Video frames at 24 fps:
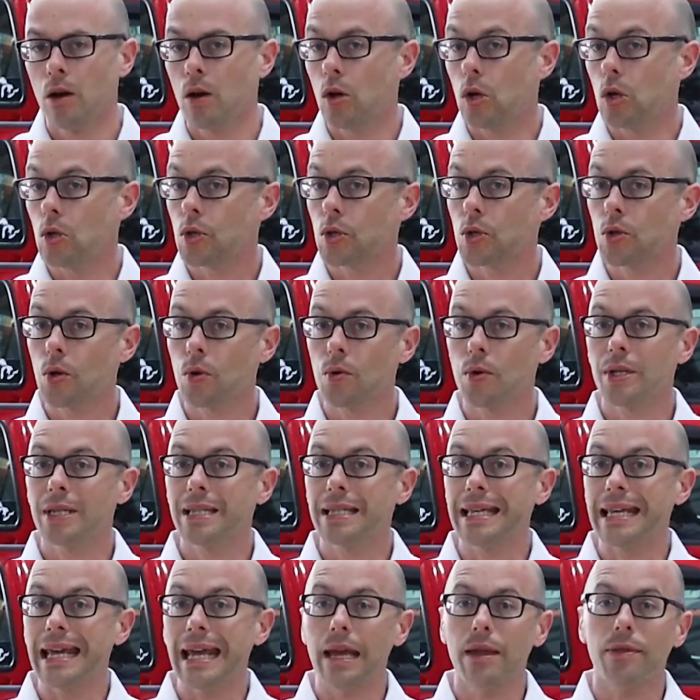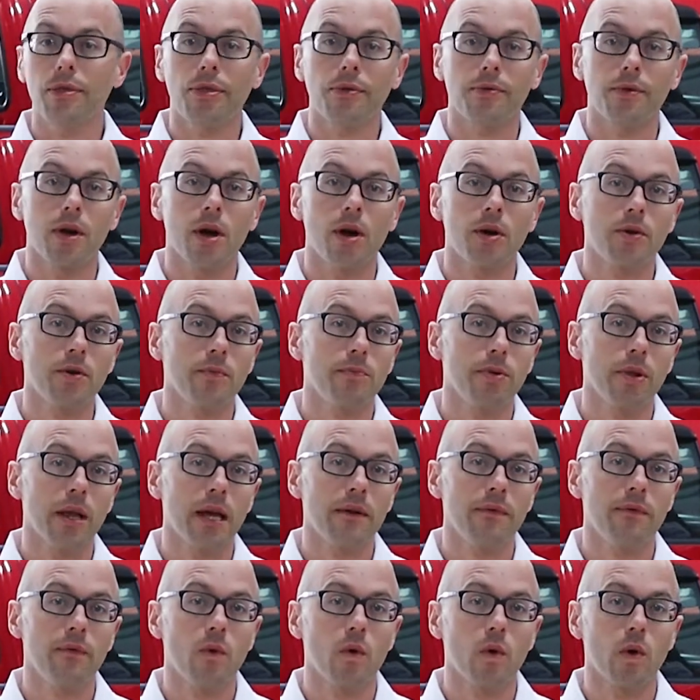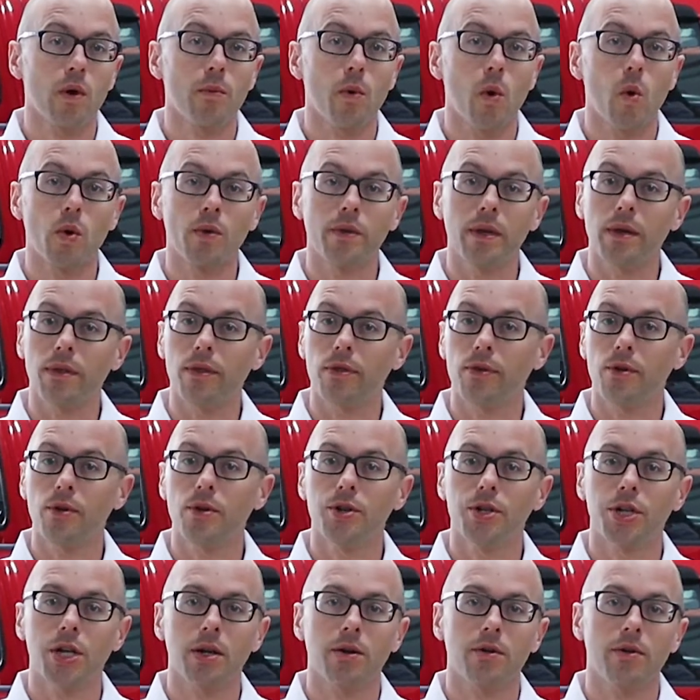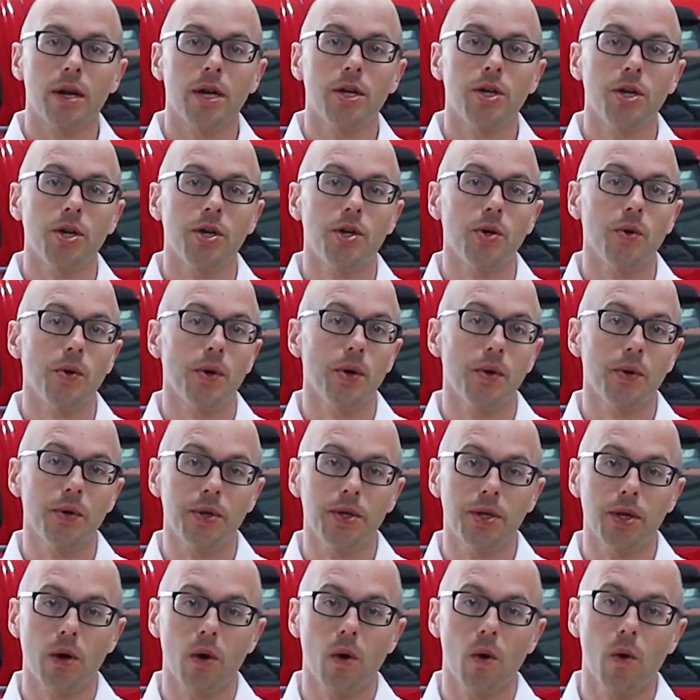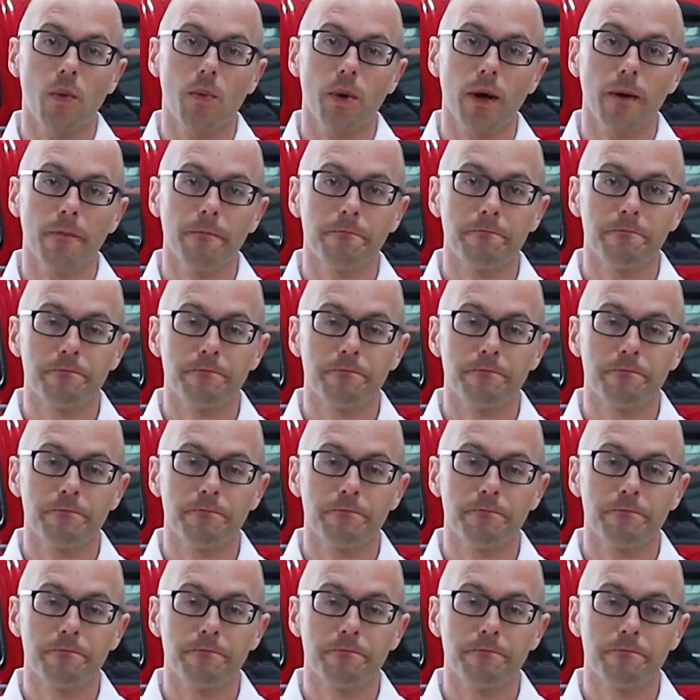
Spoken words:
also known as the N300 platform or the third generation Toyota Tacoma.